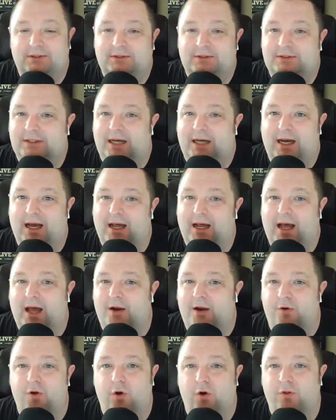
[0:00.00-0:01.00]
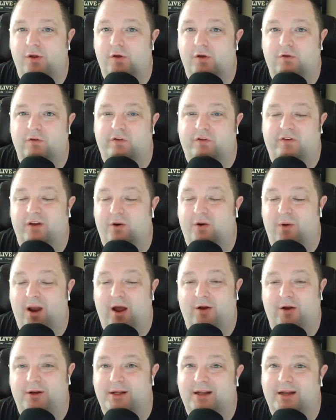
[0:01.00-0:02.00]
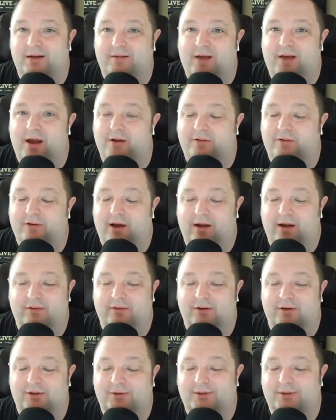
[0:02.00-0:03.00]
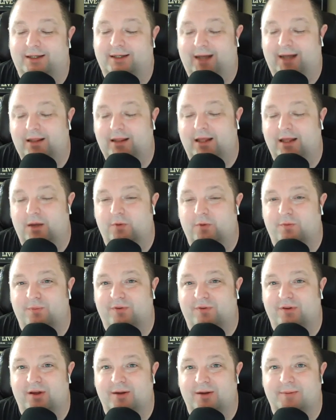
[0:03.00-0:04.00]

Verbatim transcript: I don't know that you just sit around and get a title shot. So I think it was a mistake.